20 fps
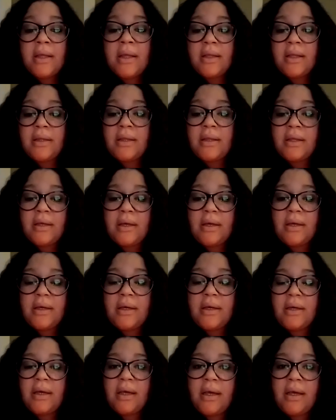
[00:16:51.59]

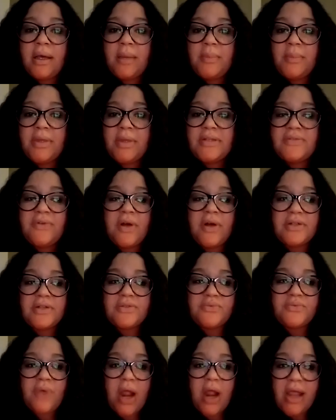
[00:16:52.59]
the as far as
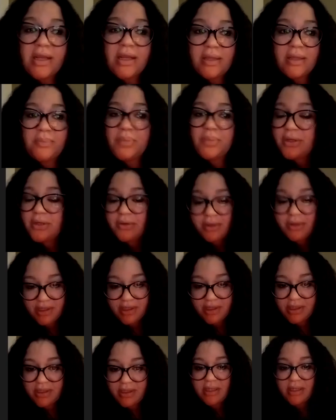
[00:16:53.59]
writing,
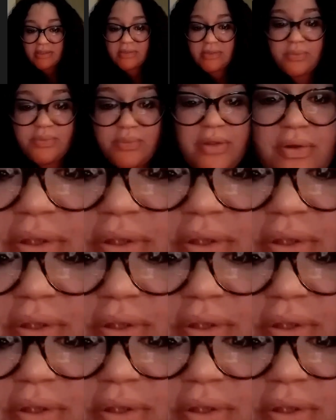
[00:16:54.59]
period, as whether